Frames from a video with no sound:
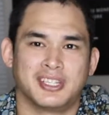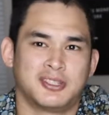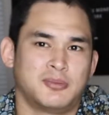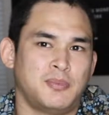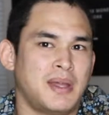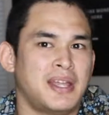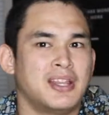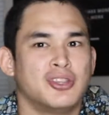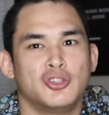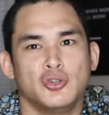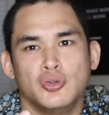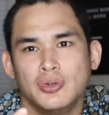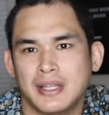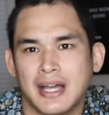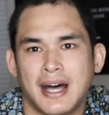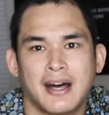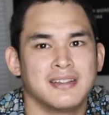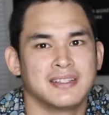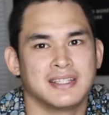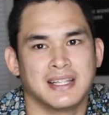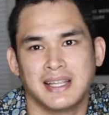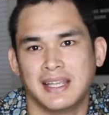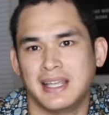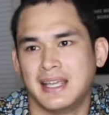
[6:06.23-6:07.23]
Spend
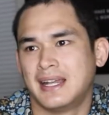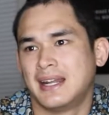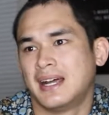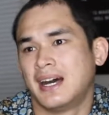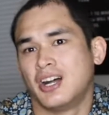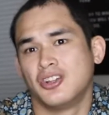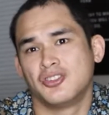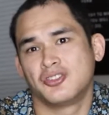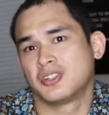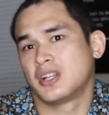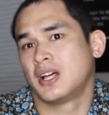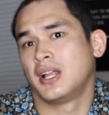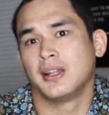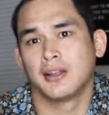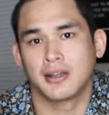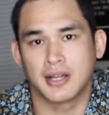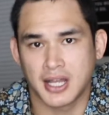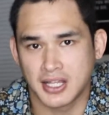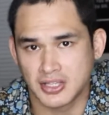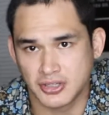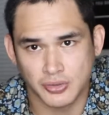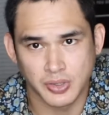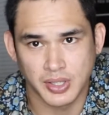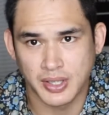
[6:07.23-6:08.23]
$2,000, get $100
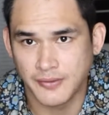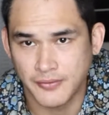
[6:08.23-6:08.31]
Costco